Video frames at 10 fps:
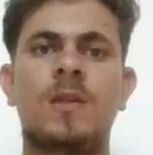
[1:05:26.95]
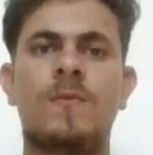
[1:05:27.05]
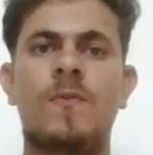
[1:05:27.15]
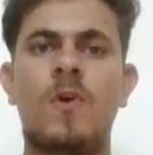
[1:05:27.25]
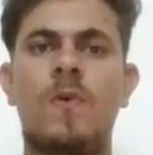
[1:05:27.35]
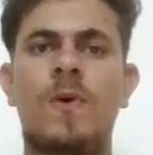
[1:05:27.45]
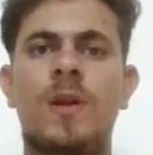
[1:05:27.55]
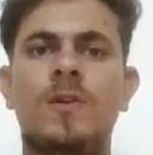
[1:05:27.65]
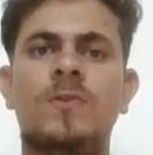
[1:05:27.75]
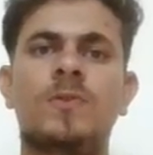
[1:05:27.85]
the flower
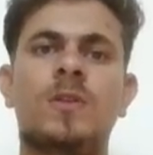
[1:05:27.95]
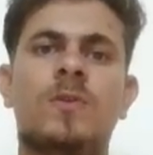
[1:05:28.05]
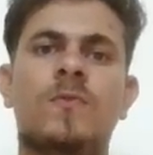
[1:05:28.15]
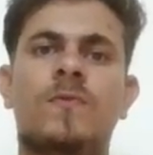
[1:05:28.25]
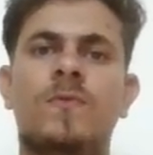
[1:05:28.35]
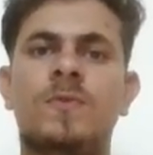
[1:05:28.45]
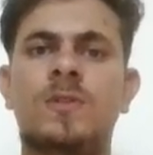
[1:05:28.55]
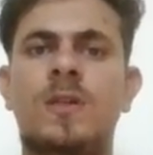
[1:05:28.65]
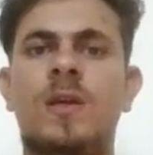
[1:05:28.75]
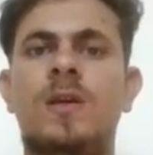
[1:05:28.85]
and used it to
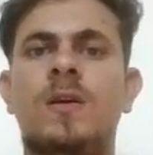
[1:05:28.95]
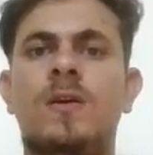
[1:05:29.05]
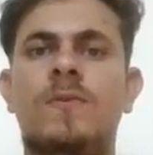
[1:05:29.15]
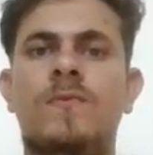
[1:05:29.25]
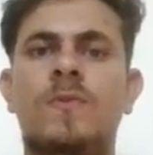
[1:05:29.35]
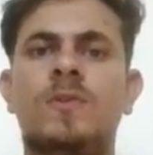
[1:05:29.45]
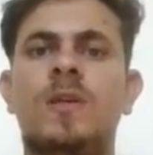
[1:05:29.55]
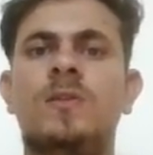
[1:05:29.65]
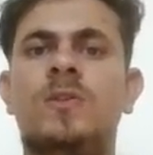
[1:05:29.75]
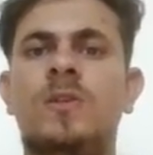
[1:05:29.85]
stay young for
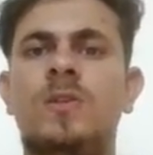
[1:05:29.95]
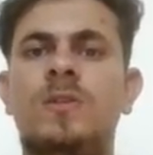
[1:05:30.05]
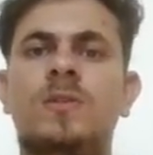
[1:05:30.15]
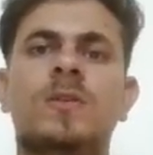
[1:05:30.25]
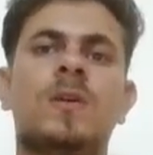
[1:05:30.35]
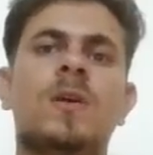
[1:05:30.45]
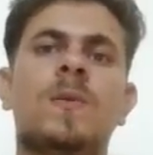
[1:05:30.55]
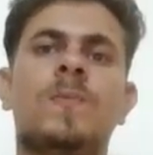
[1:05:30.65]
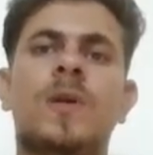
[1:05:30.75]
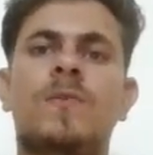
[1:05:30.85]
centuries.
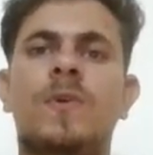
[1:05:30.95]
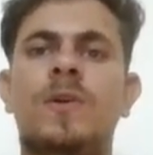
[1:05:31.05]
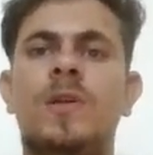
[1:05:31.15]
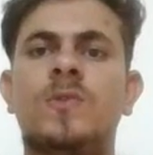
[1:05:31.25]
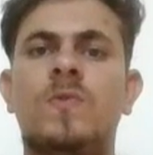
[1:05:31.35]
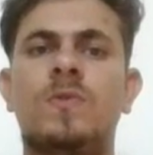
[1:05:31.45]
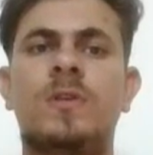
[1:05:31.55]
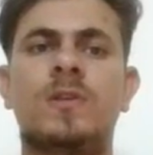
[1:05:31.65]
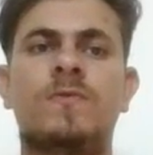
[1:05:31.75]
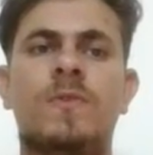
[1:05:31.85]
But one day
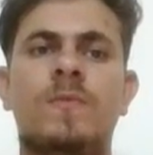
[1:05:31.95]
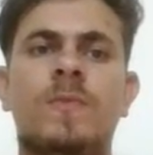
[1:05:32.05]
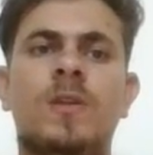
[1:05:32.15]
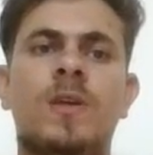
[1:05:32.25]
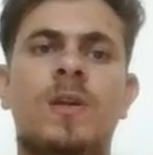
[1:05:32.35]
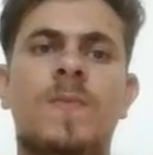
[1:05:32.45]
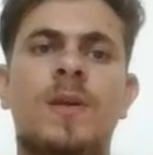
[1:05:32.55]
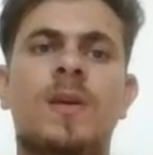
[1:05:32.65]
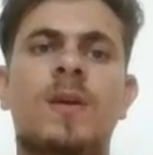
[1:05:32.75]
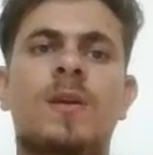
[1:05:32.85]
soldiers from the
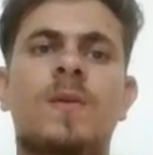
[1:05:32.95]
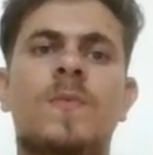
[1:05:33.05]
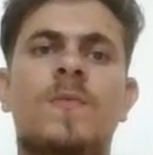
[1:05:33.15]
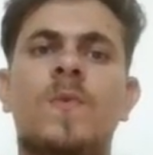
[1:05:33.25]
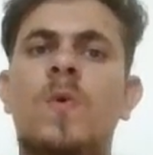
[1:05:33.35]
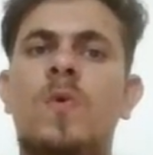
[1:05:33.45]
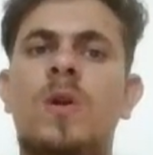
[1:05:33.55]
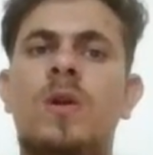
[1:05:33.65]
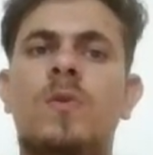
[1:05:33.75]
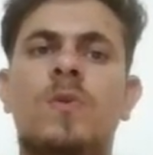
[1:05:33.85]
nearby kingdom of
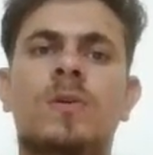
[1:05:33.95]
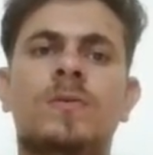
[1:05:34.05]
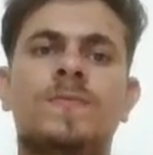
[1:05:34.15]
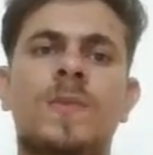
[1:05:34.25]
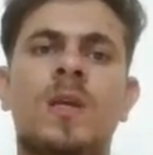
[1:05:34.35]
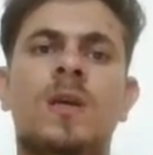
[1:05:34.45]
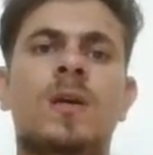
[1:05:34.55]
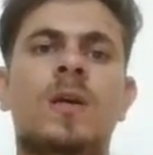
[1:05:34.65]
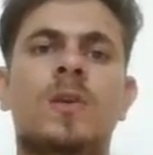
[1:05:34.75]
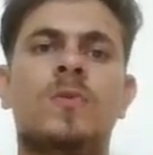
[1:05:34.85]
Corona took
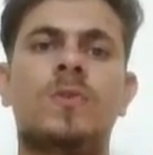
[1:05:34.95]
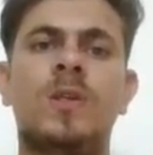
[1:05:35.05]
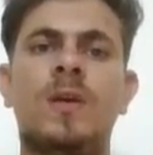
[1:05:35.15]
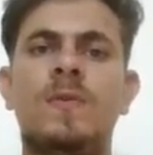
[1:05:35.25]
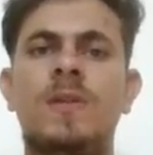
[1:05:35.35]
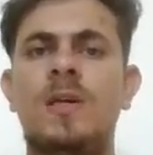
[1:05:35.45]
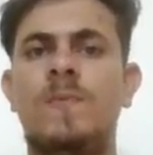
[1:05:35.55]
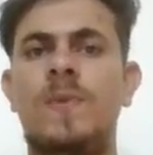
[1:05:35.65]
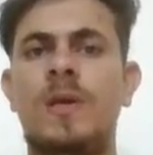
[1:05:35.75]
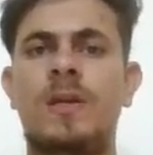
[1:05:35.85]
it to save
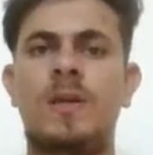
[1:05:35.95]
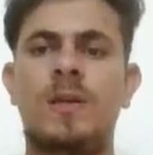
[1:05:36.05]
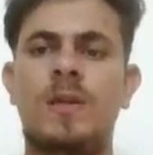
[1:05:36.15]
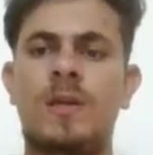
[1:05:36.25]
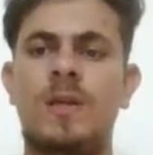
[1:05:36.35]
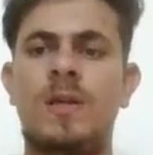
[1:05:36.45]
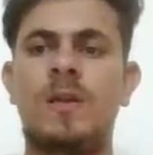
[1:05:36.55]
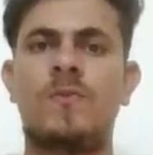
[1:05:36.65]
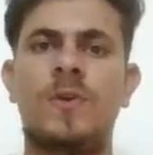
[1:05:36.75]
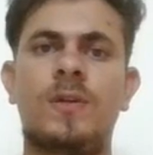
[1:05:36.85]
their pregnant and
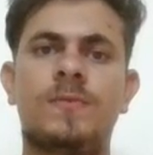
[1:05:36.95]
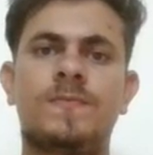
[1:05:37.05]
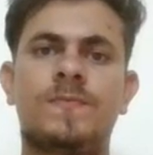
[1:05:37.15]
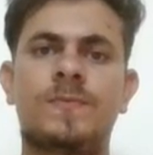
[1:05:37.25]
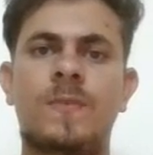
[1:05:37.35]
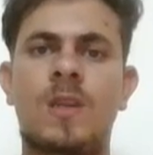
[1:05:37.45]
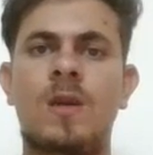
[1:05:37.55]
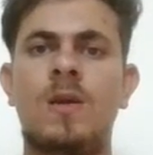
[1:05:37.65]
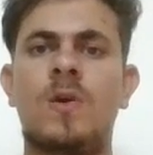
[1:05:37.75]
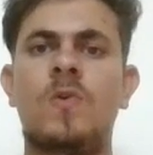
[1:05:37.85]
ill queen,
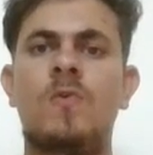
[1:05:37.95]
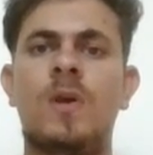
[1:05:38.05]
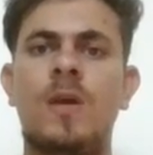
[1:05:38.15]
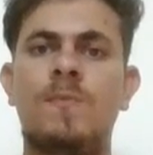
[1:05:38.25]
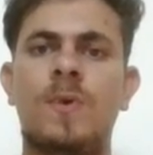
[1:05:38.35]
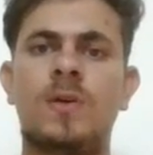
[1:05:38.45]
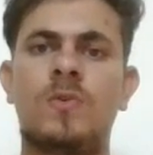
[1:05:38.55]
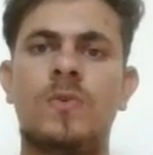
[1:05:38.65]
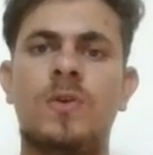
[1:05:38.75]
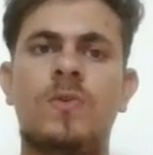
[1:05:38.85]
who gave
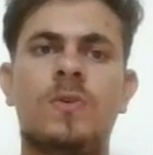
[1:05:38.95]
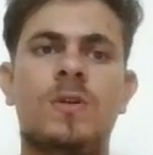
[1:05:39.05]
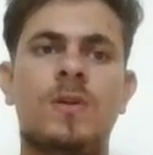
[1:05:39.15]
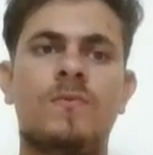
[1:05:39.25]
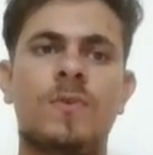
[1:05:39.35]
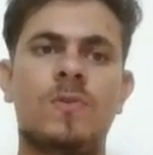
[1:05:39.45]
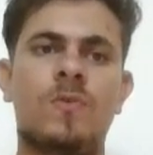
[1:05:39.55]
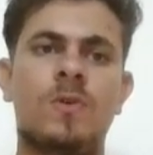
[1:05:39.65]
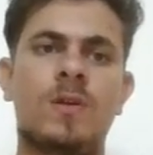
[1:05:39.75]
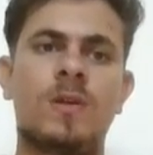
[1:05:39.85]
birth to a daughter with
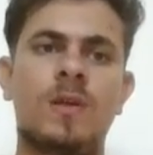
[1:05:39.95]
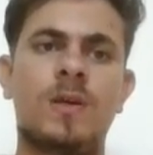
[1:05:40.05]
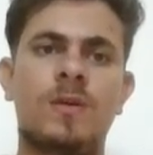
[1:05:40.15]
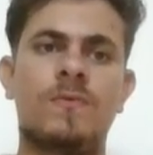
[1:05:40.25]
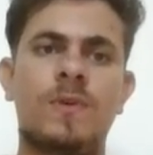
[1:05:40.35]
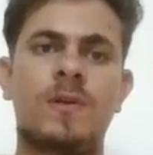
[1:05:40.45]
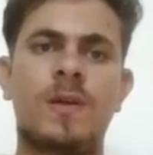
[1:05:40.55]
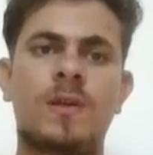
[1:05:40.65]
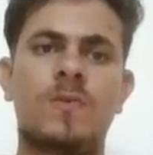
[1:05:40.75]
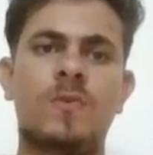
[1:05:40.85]
golden hair. One
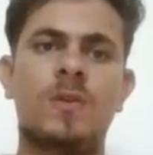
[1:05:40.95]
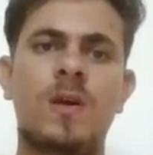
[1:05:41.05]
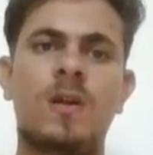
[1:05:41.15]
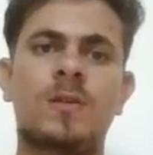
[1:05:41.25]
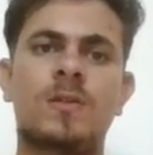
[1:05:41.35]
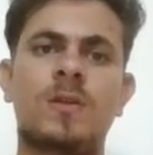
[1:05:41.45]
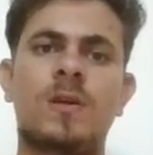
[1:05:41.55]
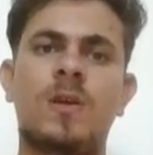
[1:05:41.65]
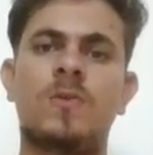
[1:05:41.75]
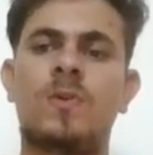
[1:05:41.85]
night, Kothal
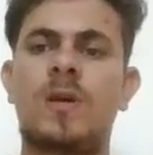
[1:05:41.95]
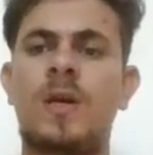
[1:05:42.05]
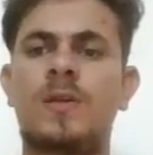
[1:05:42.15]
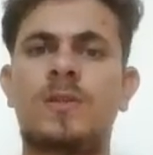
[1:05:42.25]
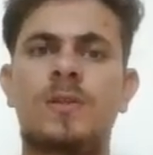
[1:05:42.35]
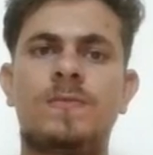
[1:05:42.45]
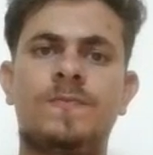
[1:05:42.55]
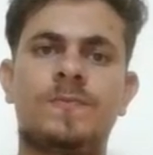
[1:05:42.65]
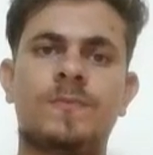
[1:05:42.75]
snuck into the castle